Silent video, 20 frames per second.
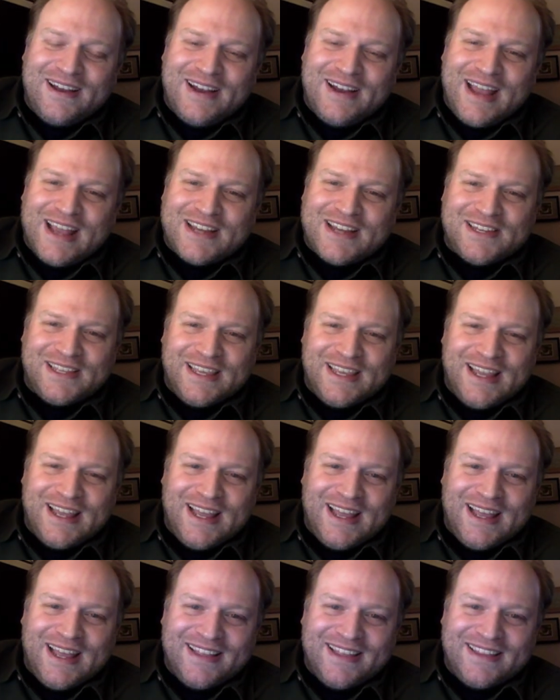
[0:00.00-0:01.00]
actually
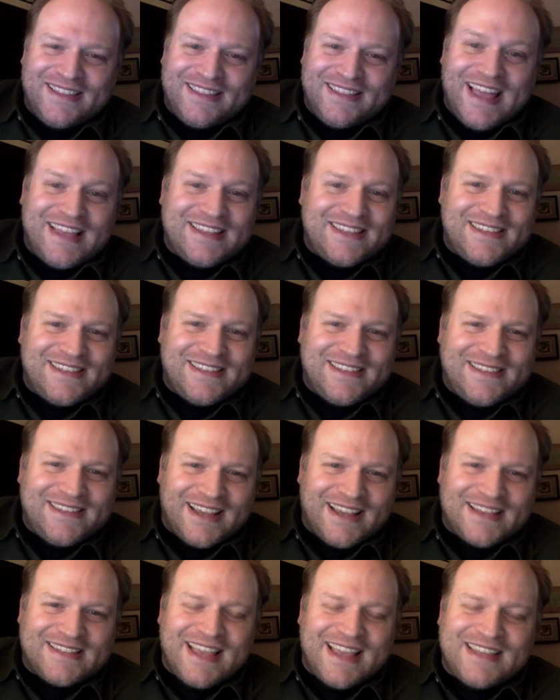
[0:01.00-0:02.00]
less
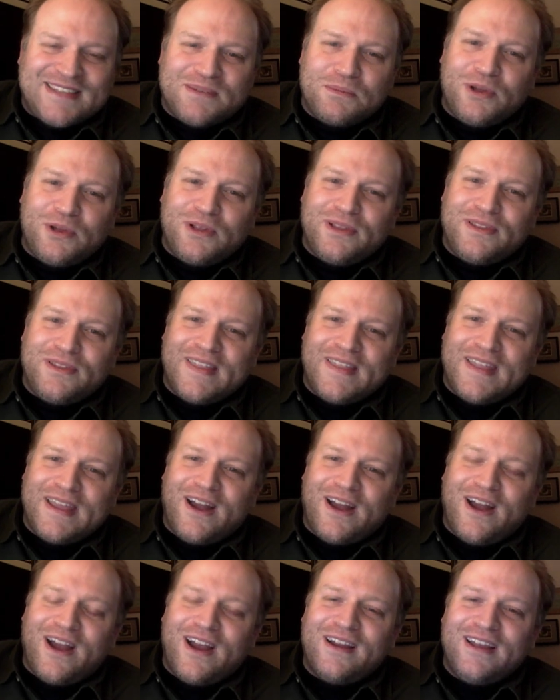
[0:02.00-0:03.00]
accessible than they
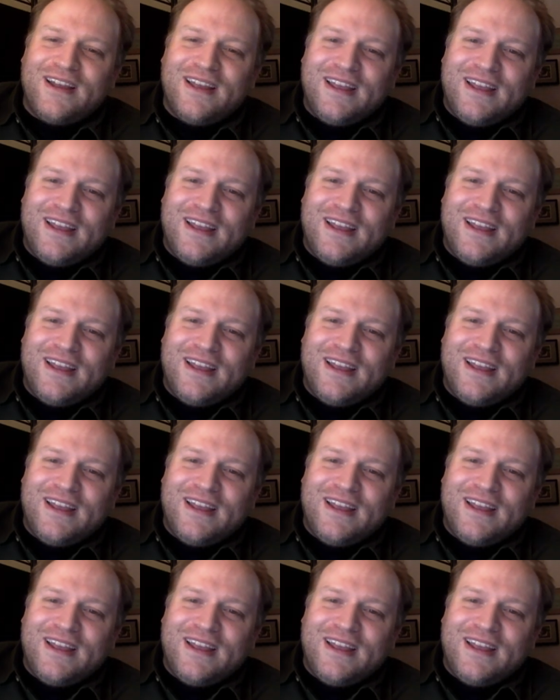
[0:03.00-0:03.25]
are.